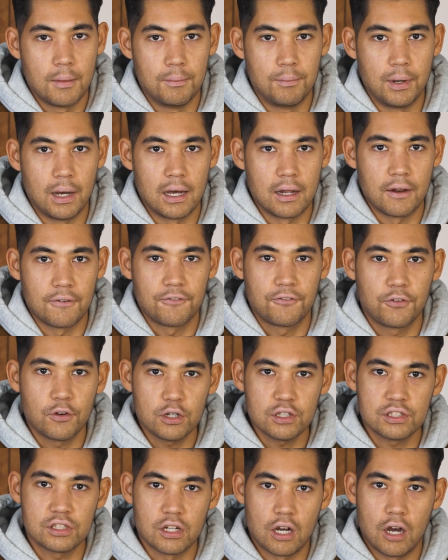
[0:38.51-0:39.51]
But
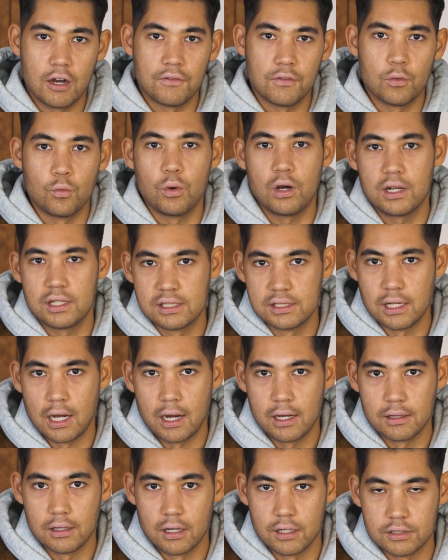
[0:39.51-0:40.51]
first off, what is
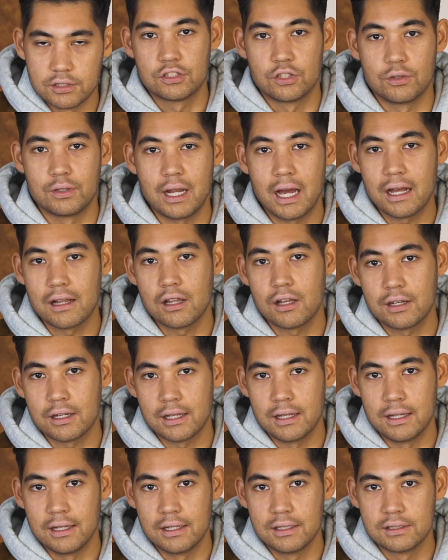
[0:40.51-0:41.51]
nylon? So nylon
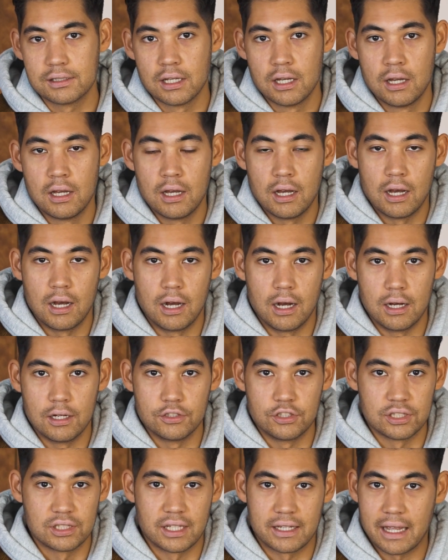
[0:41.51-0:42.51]
is
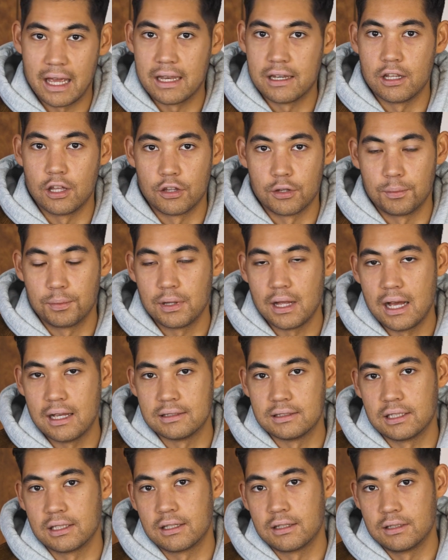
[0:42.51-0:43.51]
uh, just like any other
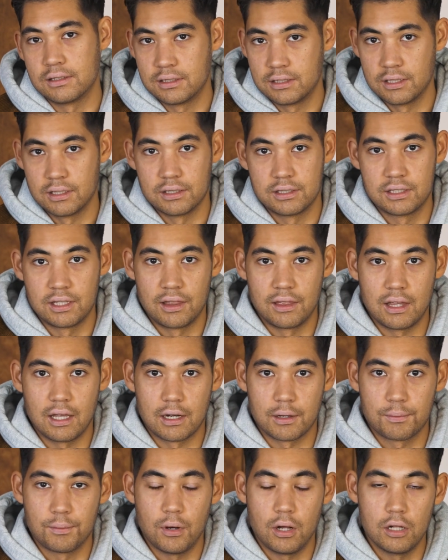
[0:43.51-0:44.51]
plastic. It's a
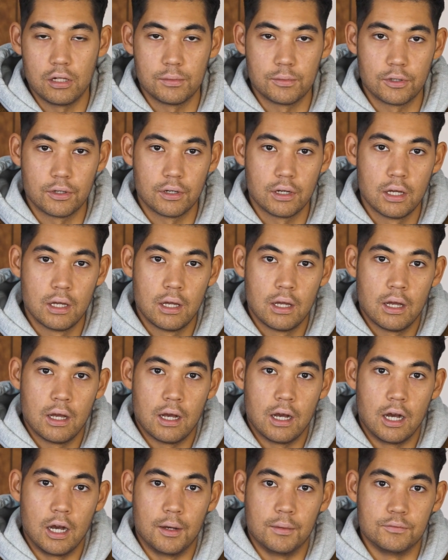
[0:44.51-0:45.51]
synthetic polymer
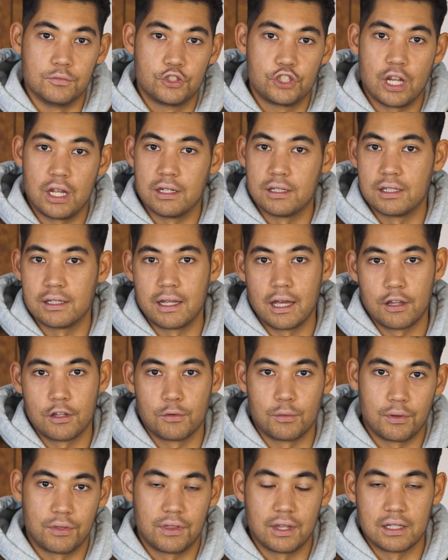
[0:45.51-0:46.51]
um, chained
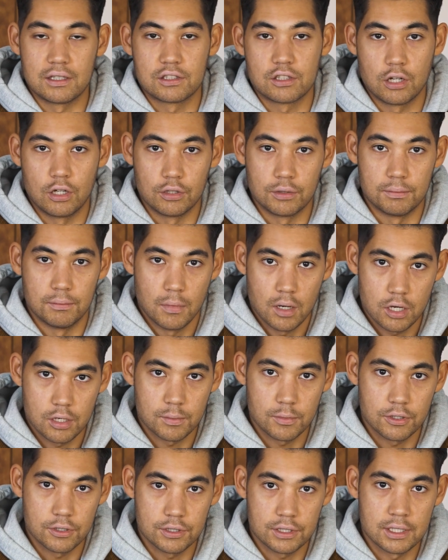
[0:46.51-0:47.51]
together with things called
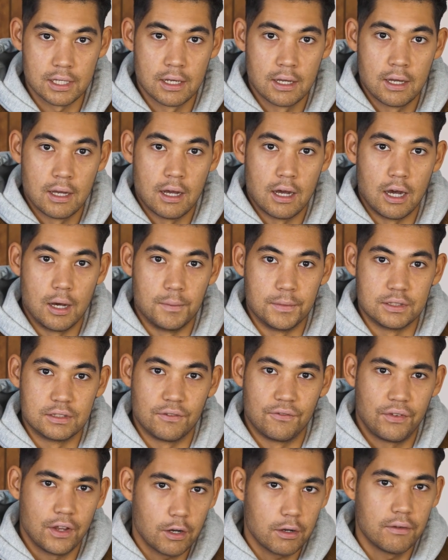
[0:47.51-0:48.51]
monomers. Um,
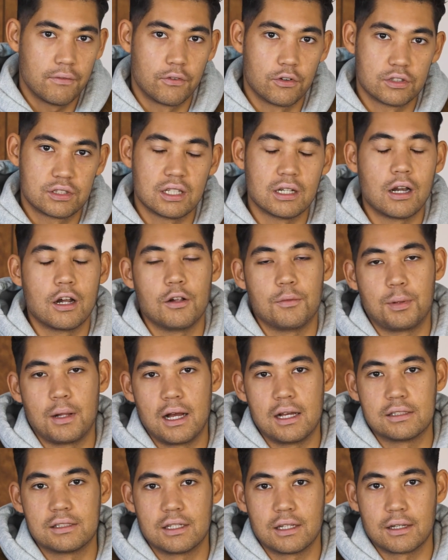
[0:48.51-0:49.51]
it's a very versatile
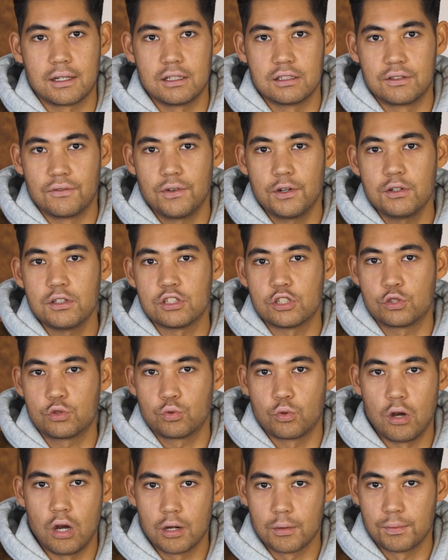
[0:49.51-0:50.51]
plastic. It's a very
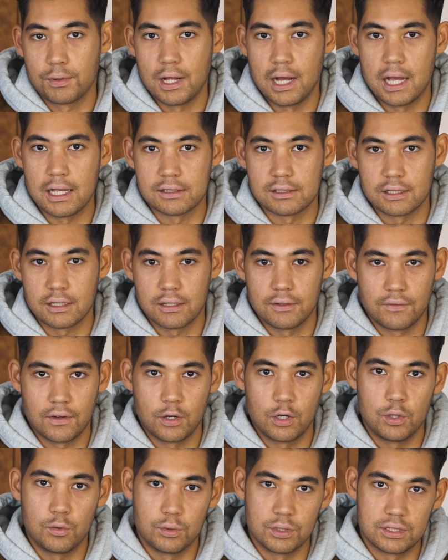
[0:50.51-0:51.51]
strong plastic and
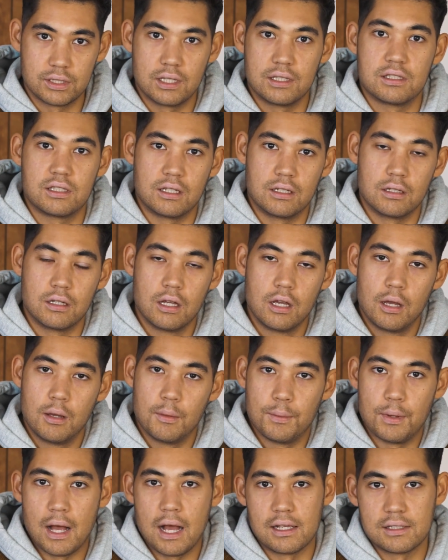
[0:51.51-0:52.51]
very resistant
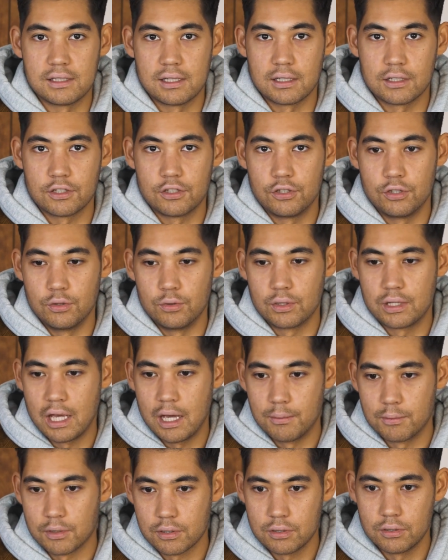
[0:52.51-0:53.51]
plastic to
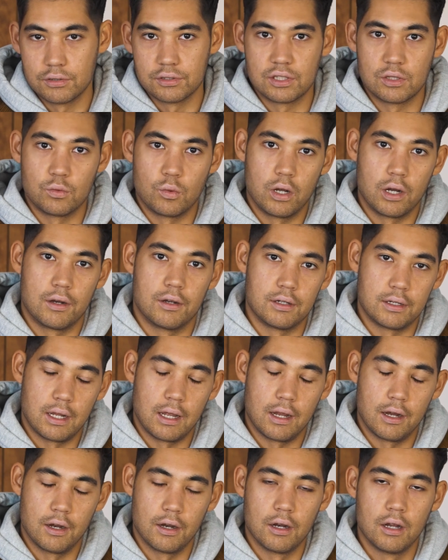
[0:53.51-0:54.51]
chemicals and wear and
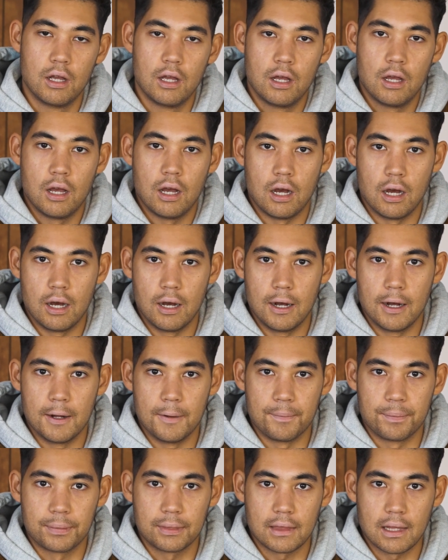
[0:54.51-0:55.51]
tear.
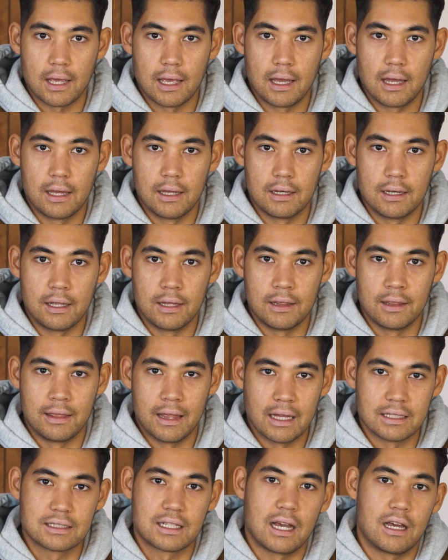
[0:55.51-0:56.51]
Um, and
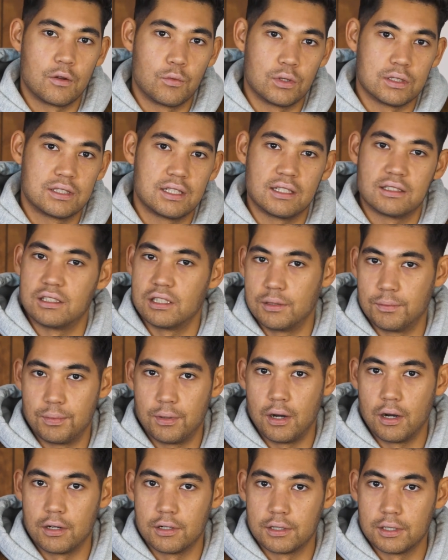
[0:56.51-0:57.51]
that's kind of what sets it
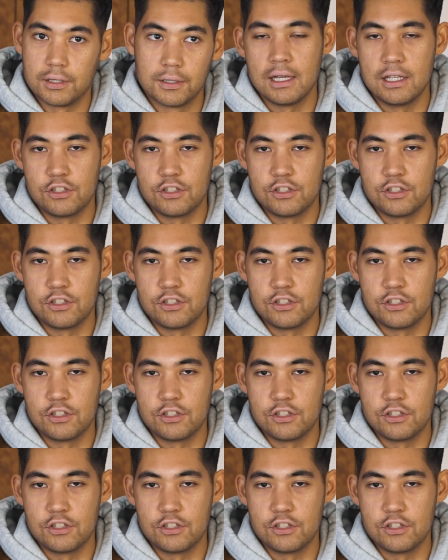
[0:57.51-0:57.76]
apart.